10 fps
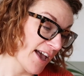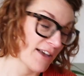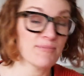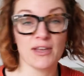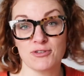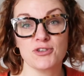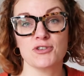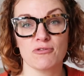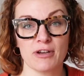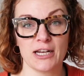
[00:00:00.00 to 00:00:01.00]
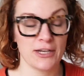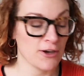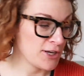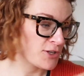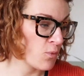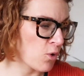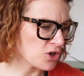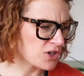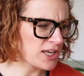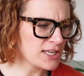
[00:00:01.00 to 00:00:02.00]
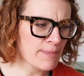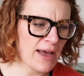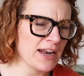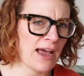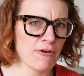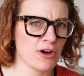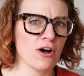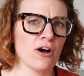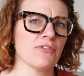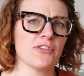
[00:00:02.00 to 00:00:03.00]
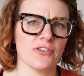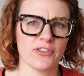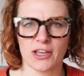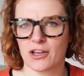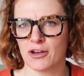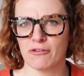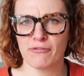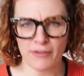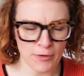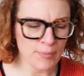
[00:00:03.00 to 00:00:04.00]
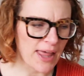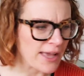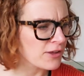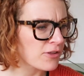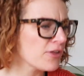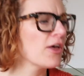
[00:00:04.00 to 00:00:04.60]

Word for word: yeah it's just a really nice watch i think it's about an hour and a half so it's like kind of film length